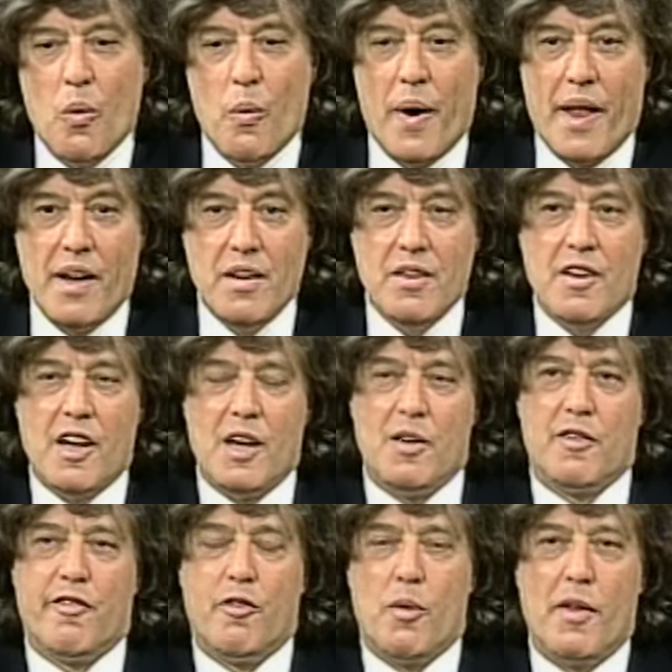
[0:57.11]
Well,
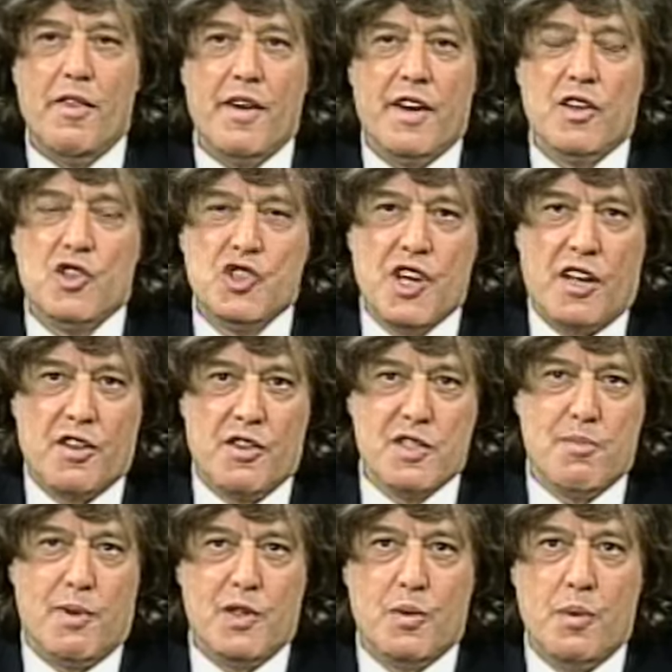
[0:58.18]
uh, for one thing, it
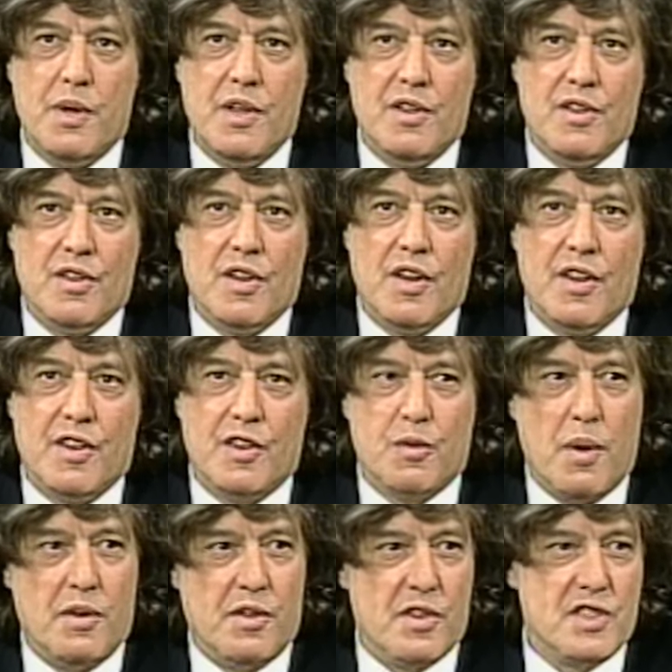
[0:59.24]
shuttles between the
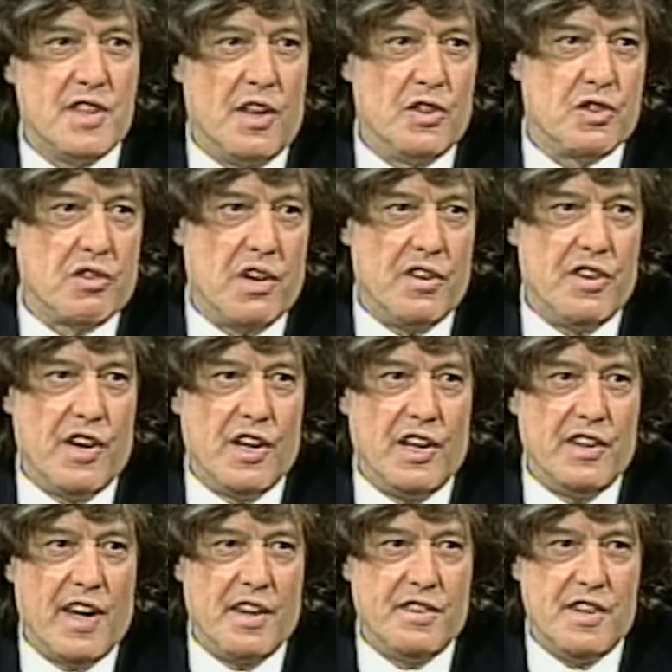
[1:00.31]
20th century and the
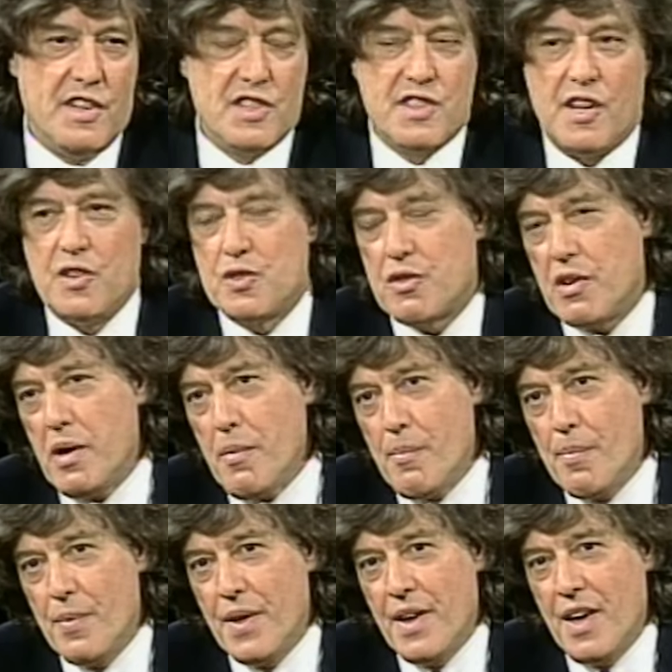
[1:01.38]
early 19th century.
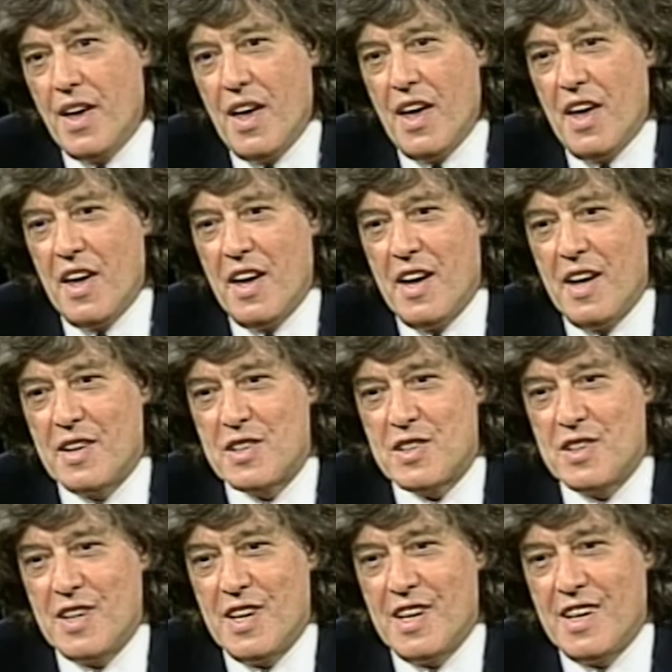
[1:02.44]
It all takes
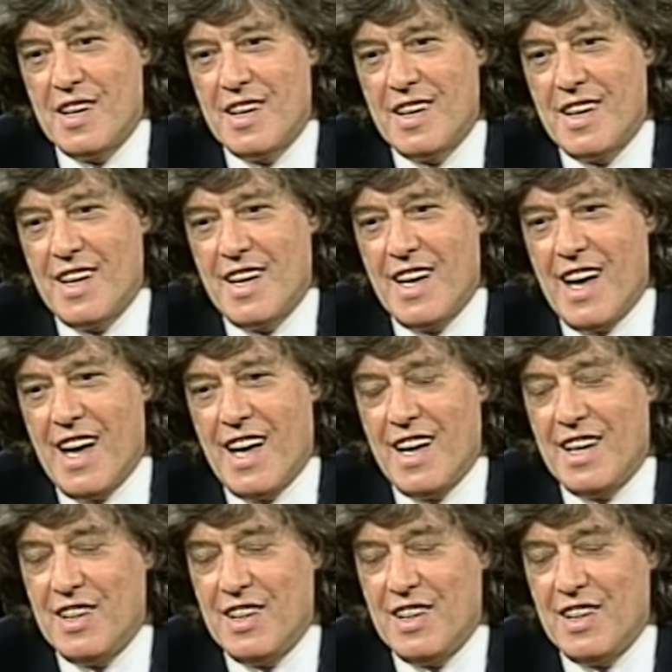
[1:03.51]
place in a castle.